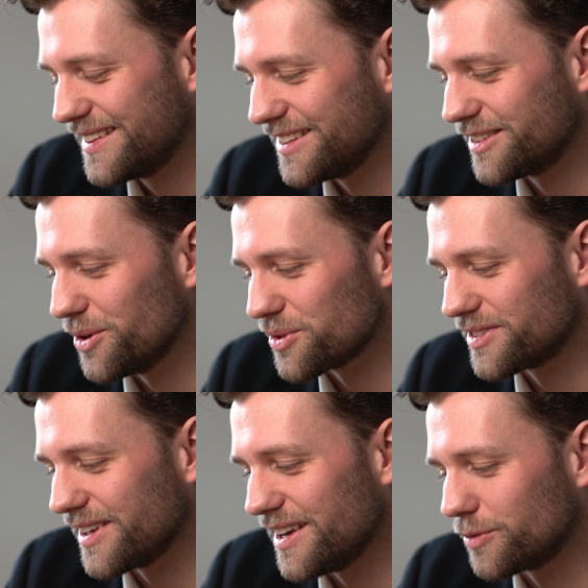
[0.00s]
the slogan
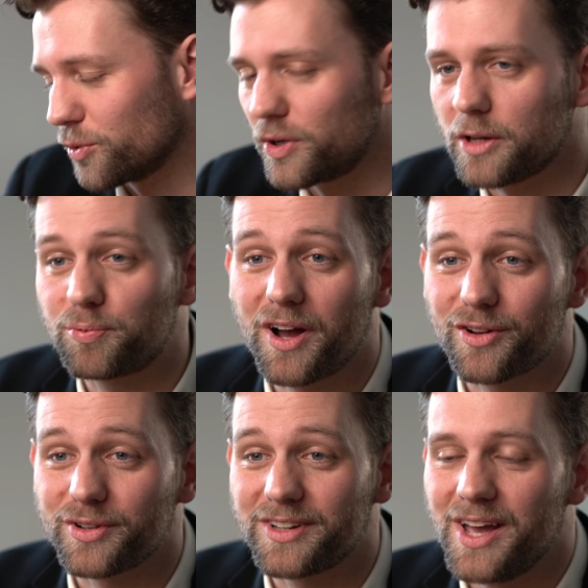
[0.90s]
says. We're really proud
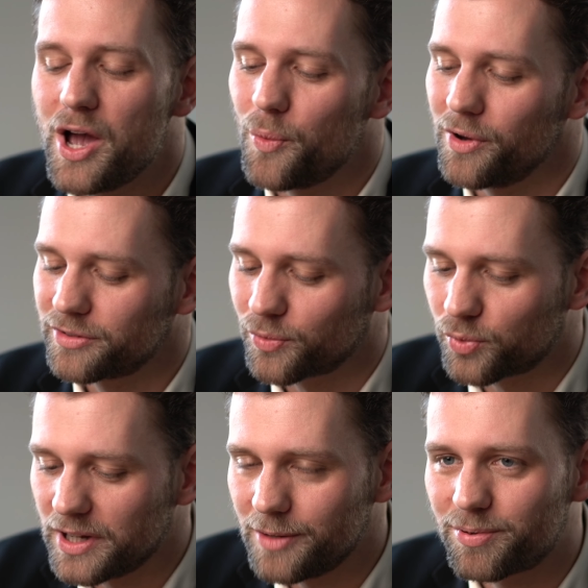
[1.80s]
of it. We're also
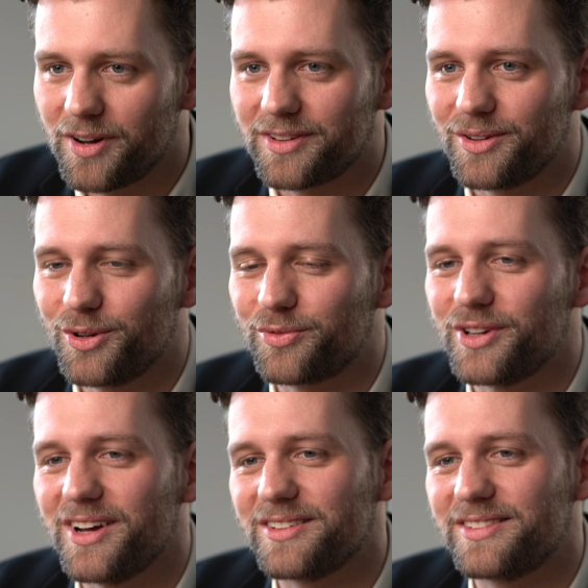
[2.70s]
really proud that all of
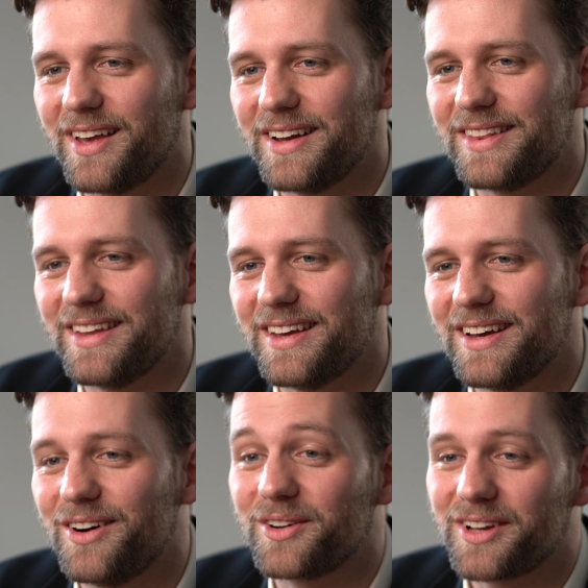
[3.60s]
you outside there,
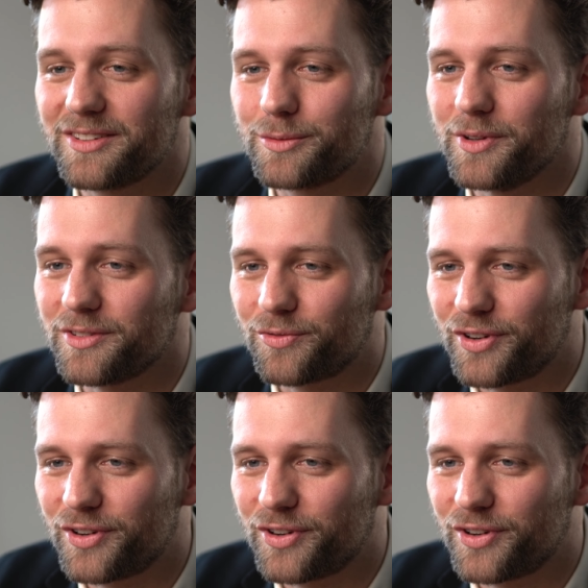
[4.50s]
our customers and